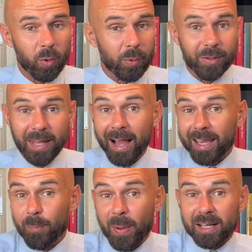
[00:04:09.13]
We will not
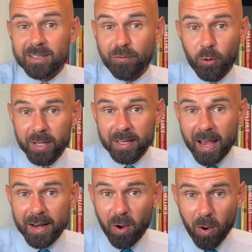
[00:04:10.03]
get back to
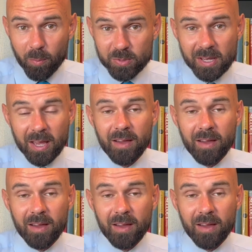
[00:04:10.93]
49 homes